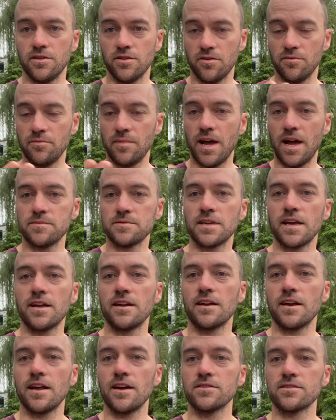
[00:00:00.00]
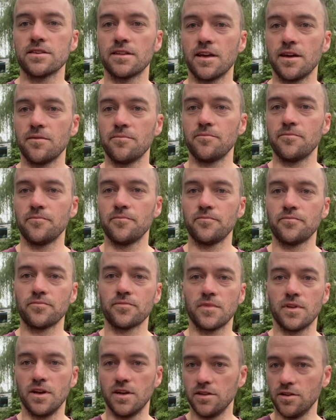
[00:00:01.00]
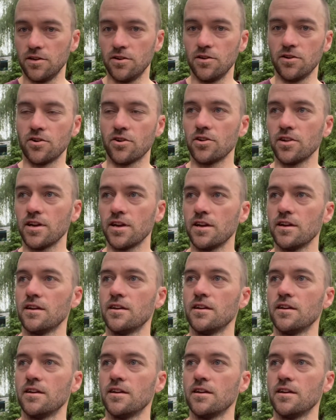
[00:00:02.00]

maps handed out to them a little early,